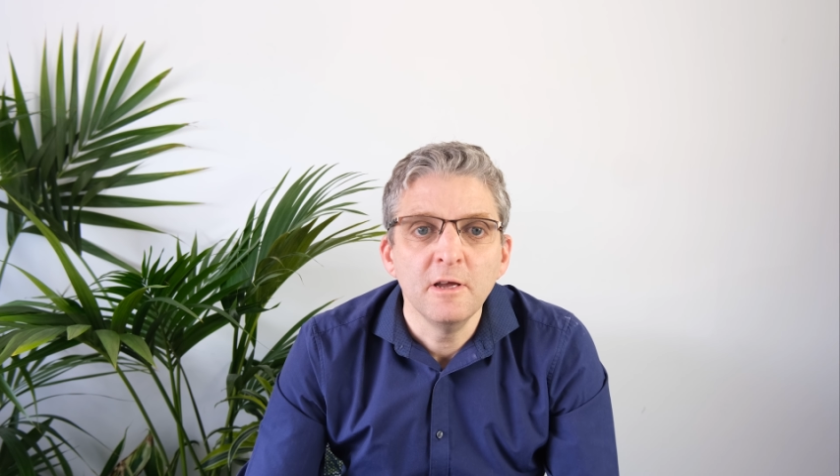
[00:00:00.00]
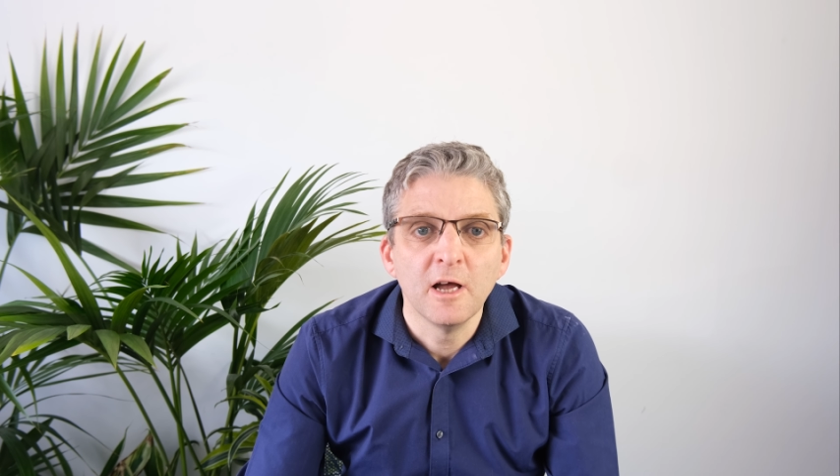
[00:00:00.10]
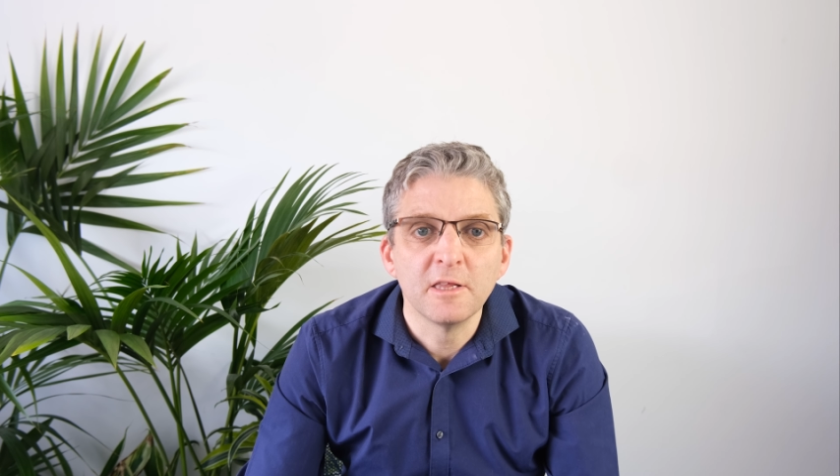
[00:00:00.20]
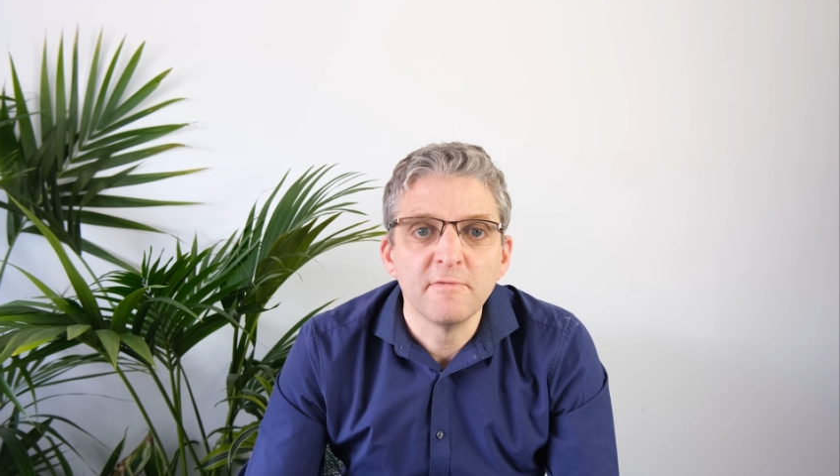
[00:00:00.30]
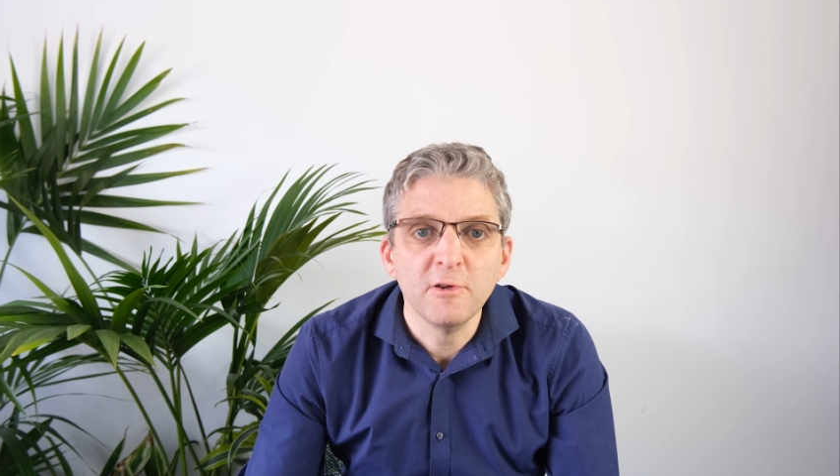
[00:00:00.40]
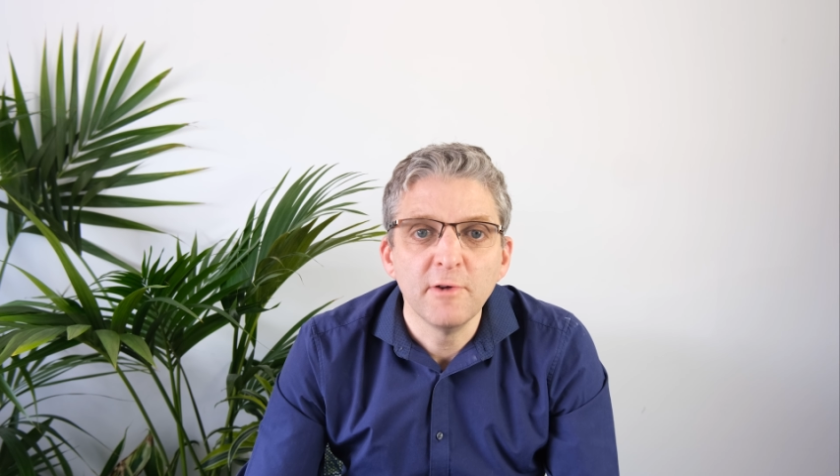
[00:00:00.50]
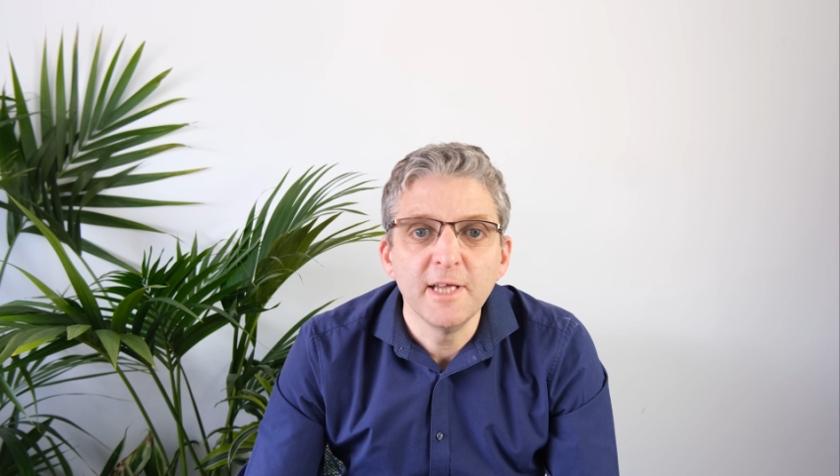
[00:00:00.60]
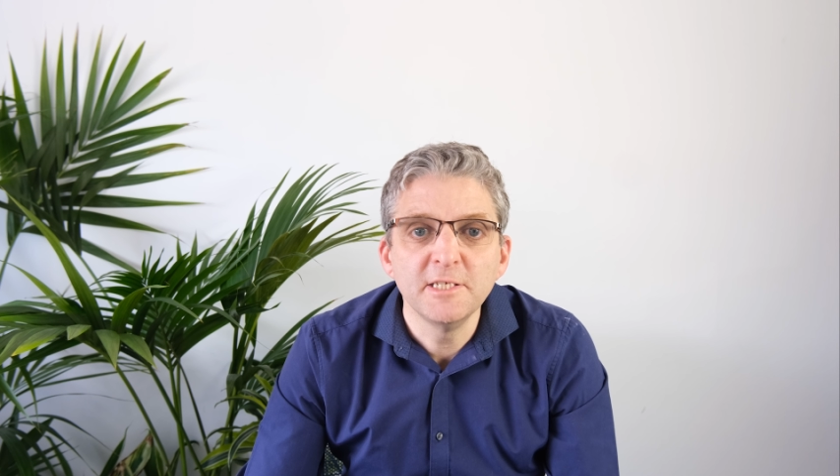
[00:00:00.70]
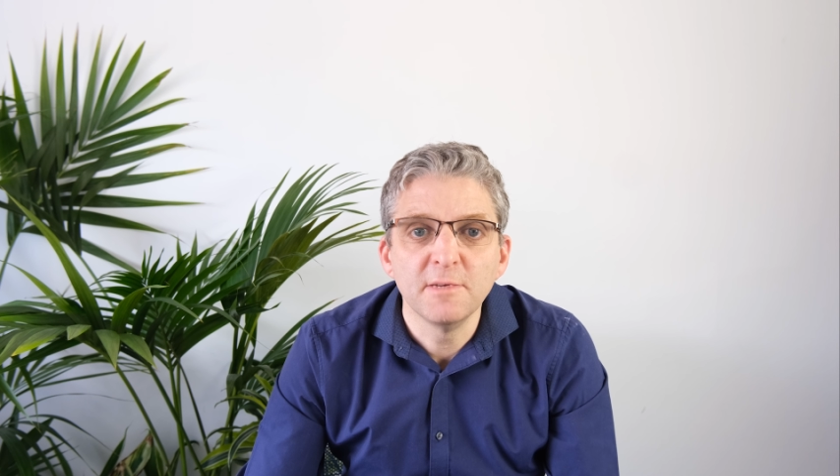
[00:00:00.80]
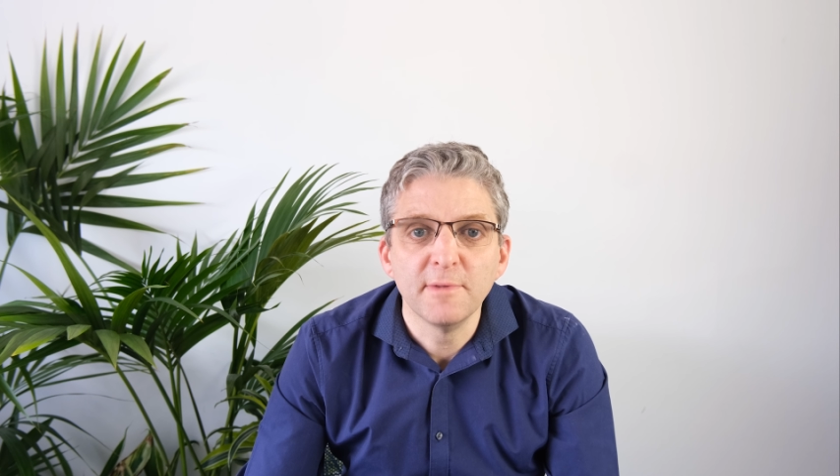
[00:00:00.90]
and if new
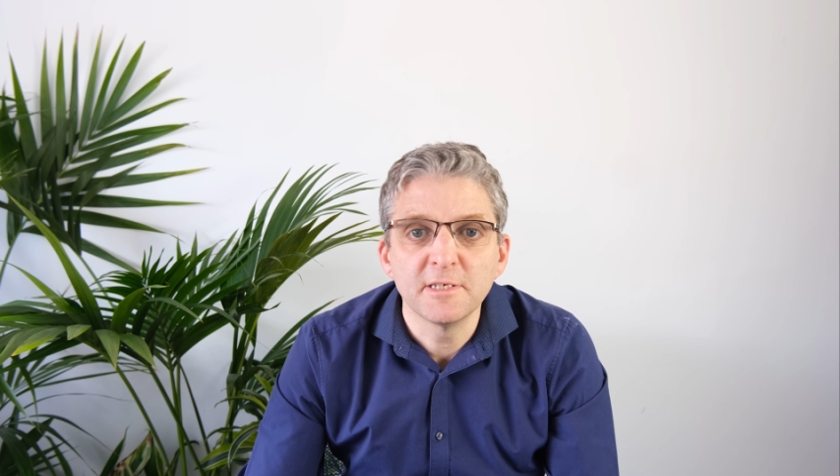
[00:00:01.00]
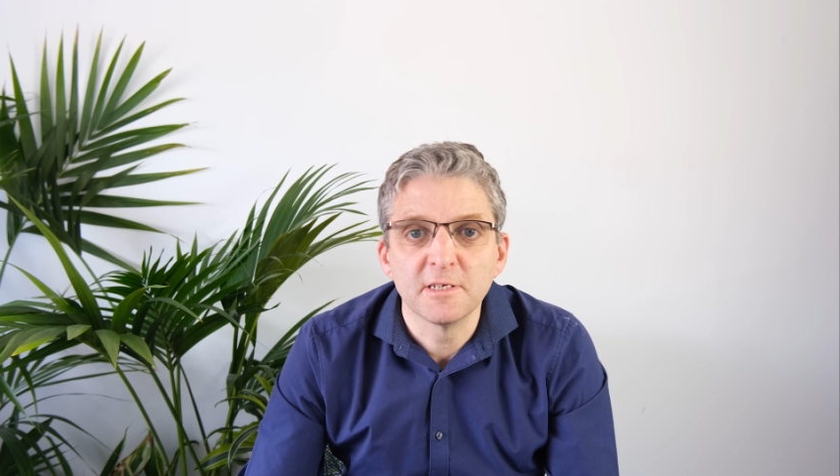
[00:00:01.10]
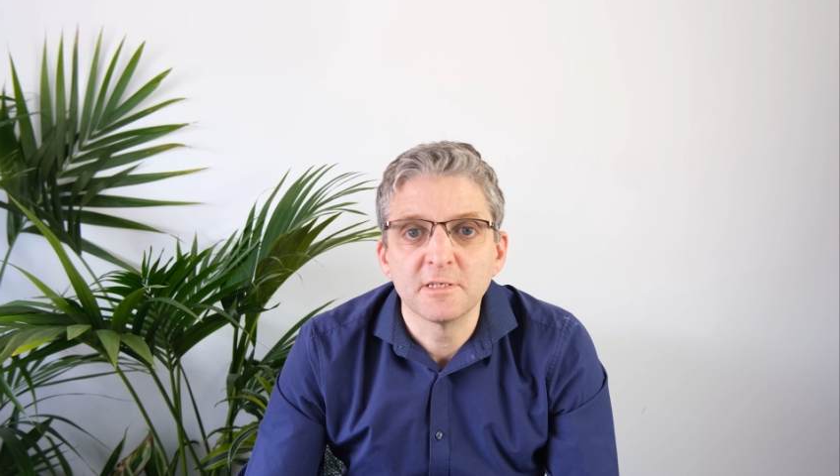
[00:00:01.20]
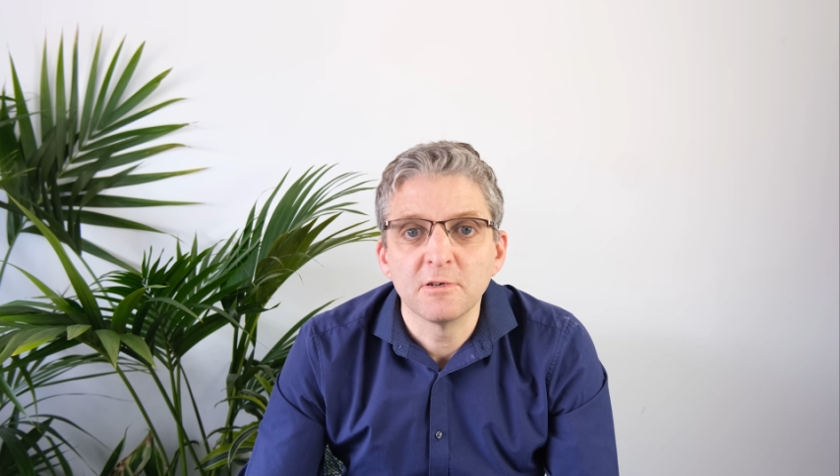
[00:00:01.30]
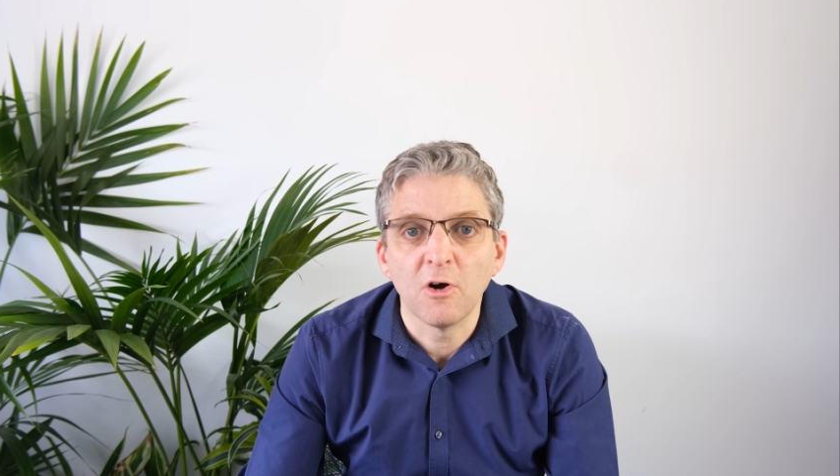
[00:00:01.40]
heat emitters